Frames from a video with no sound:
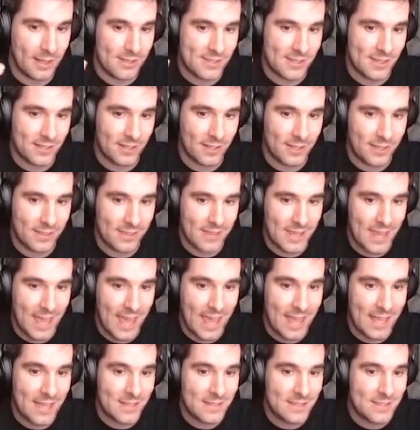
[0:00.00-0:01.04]
as in like the
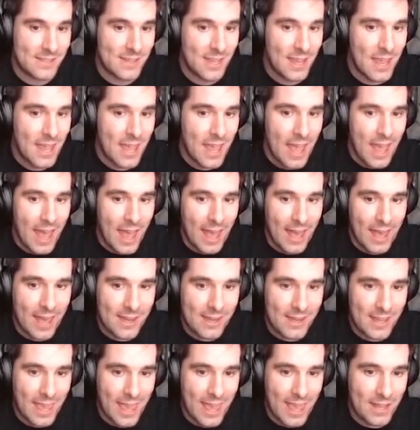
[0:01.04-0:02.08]
end.
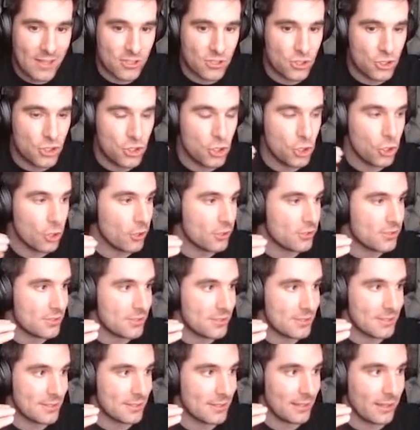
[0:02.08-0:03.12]
And it
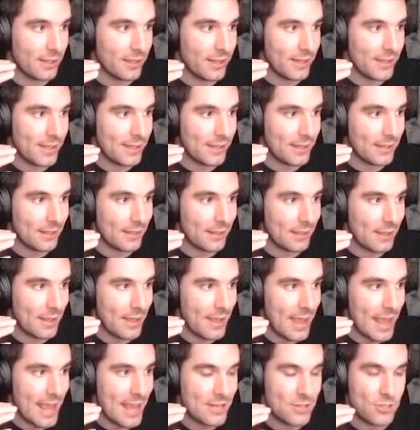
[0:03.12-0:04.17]
just, like,
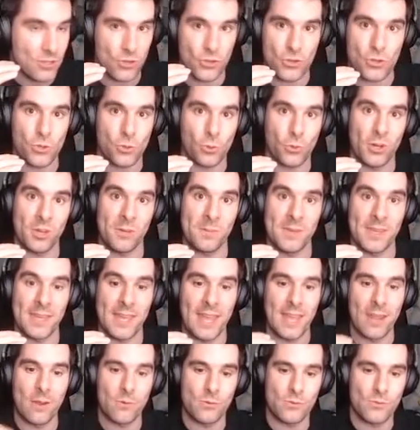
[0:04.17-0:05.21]
it destroyed me.
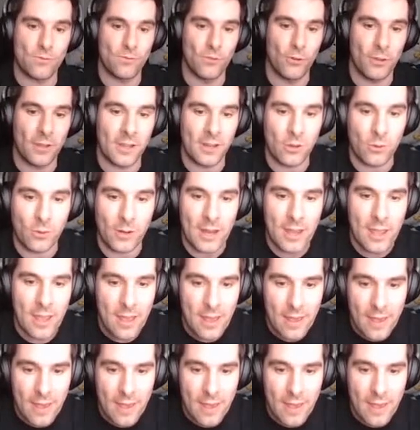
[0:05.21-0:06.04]
It was fucking great.